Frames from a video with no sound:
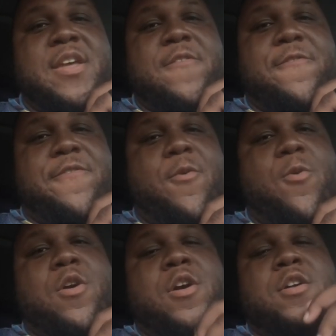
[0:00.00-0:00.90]

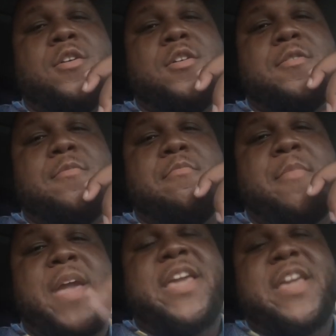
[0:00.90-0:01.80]
for
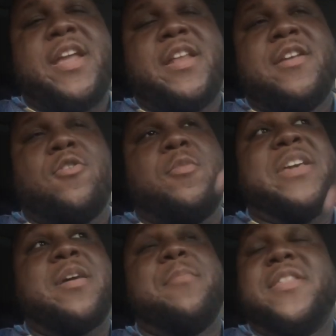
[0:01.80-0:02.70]
making or
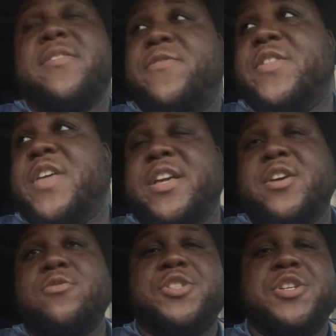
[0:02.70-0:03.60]
becoming the 5th head
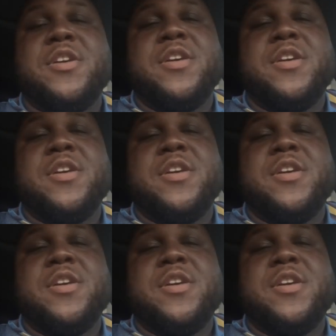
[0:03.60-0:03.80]
coach